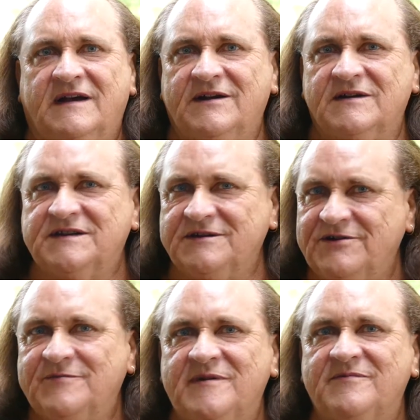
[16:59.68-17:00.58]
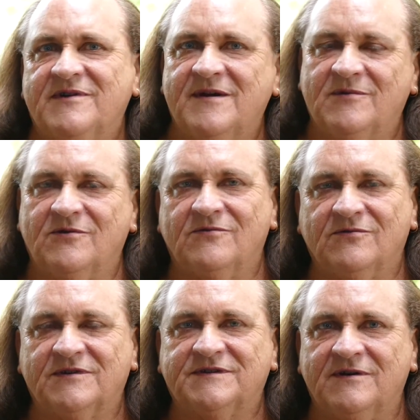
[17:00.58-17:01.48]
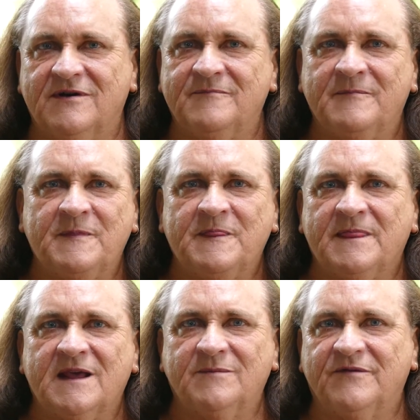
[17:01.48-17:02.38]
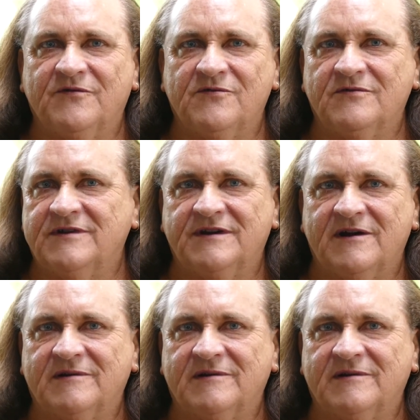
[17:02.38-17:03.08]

and I see new people come along all the time. And before you know